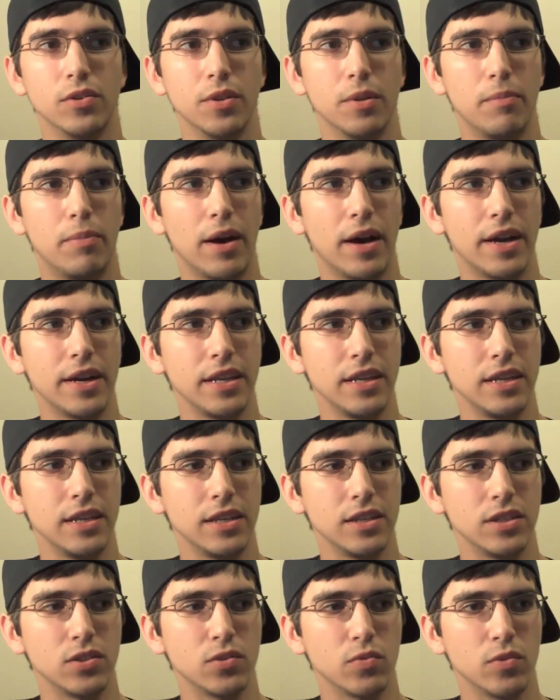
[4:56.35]
the body
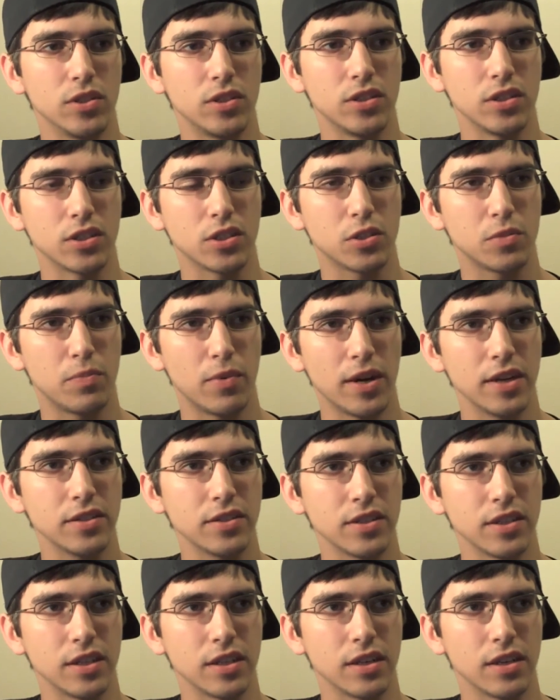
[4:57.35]
is what's
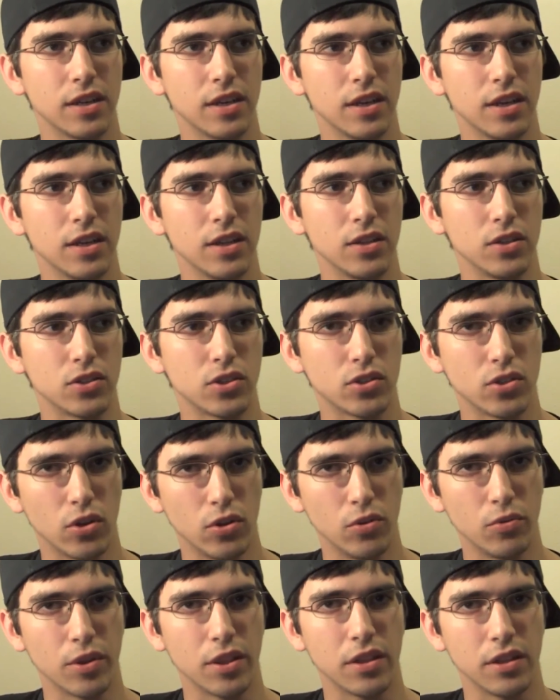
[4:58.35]
expressing the
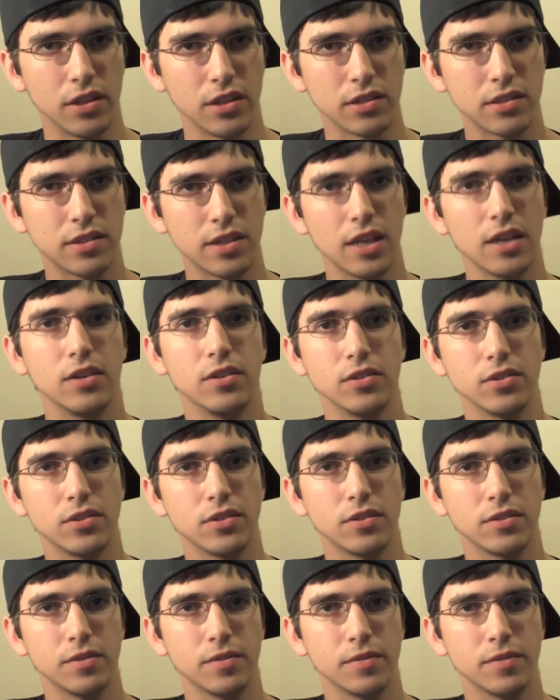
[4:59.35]
soul within the cells.